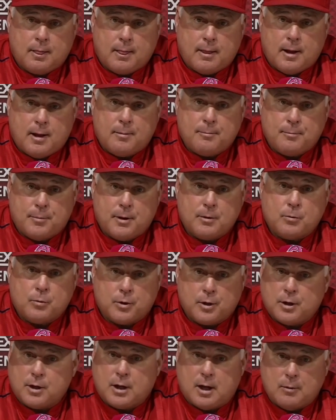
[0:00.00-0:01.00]
But
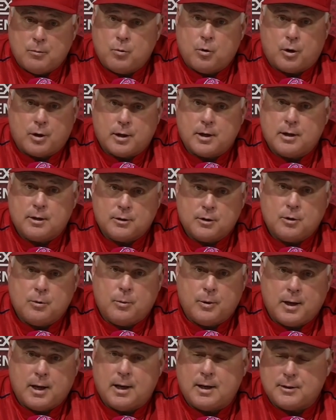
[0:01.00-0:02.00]
we're going to keep working until
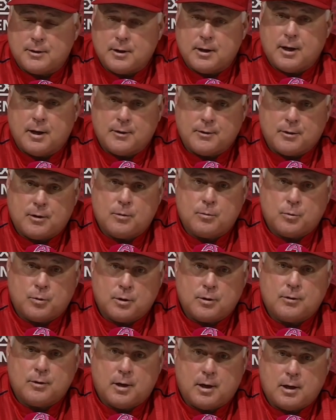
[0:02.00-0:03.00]
we get it together, and
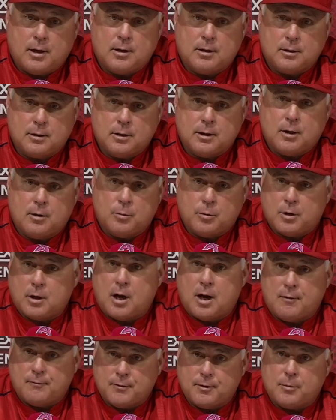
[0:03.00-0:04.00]
we're, you know, we're
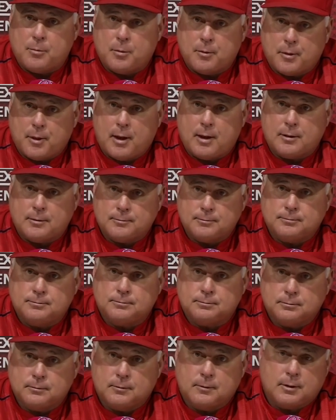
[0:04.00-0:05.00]
confident with that.
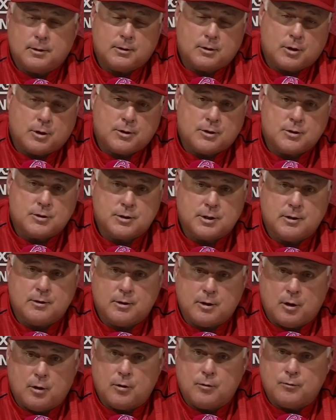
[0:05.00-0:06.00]
And good to see,
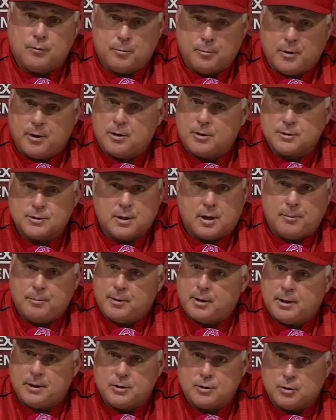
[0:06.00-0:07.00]
you know, Ramirez
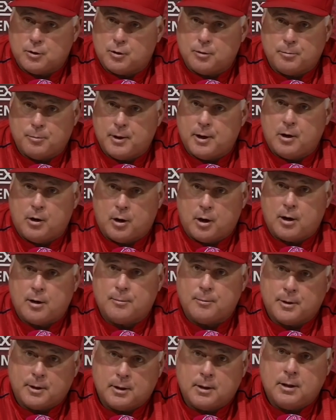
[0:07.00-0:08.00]
come in. He showed a big
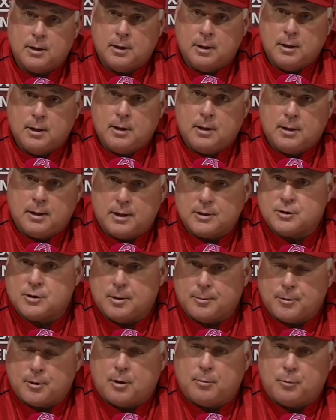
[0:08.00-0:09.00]
arm, and that's
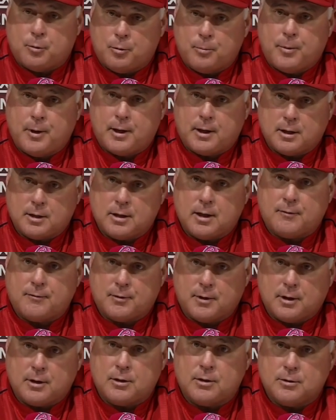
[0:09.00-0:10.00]
something our bullpen can
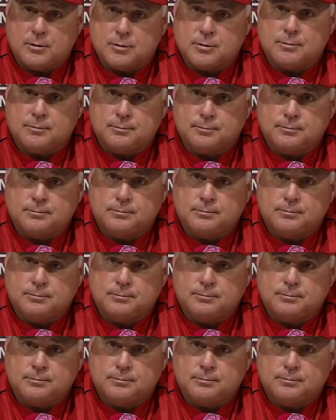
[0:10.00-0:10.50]
definitely use.